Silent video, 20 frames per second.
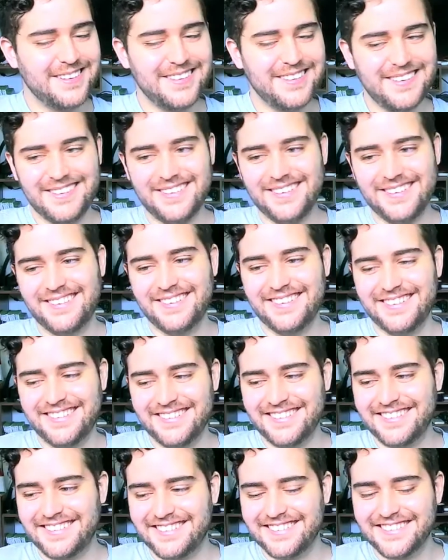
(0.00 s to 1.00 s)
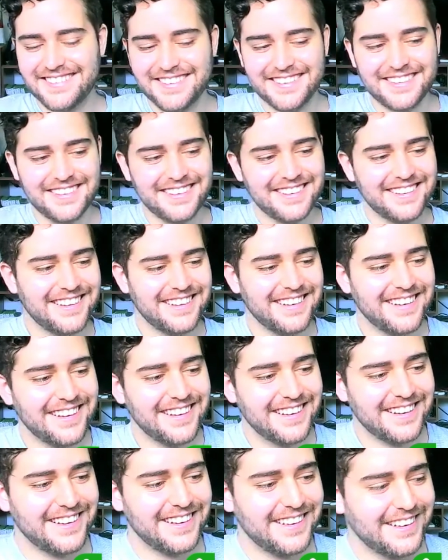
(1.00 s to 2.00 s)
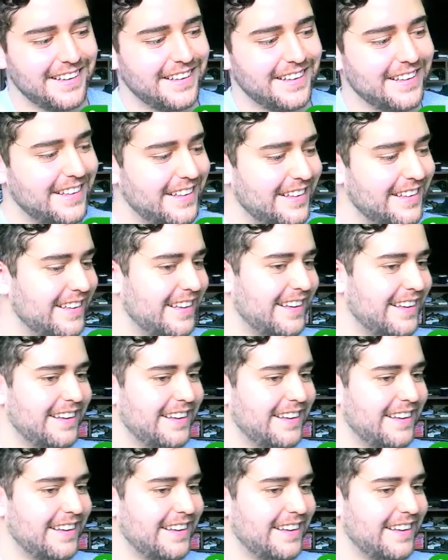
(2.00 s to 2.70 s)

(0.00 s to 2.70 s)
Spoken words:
popped out of a movie scene. Like this is insane.